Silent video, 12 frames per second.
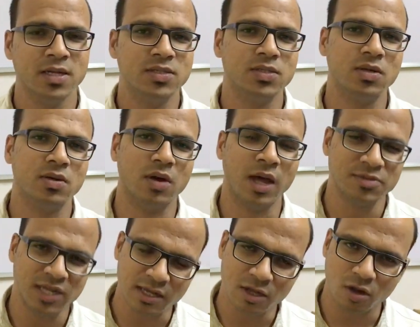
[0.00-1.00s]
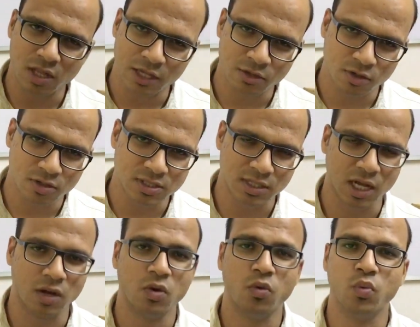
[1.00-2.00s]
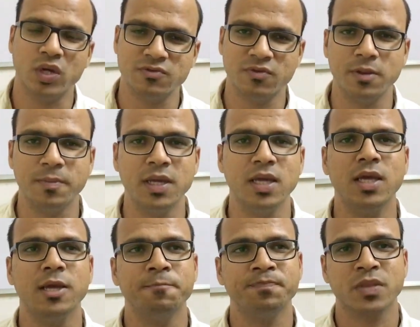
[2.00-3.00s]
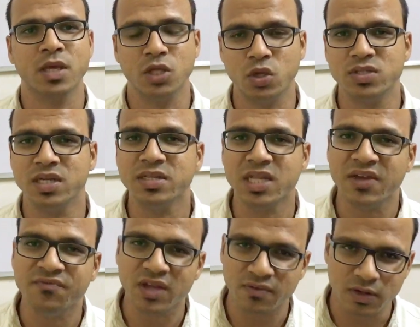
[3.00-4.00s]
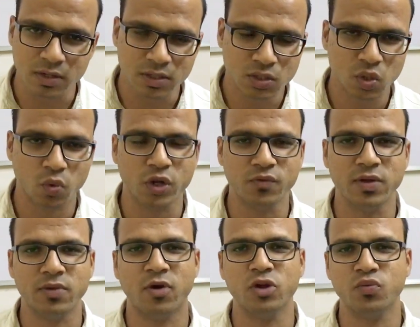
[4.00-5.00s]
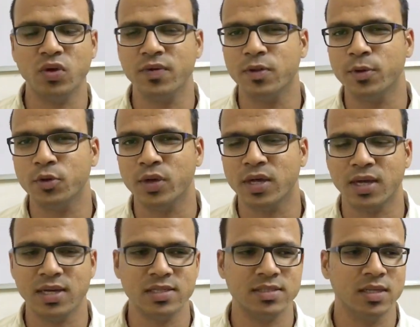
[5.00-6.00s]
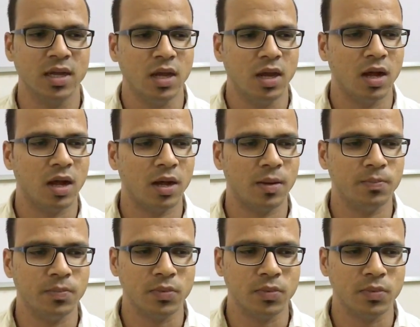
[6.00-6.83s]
so i'm starting an online course now which will be using TeamViewer so what we, what we will be doing is uh,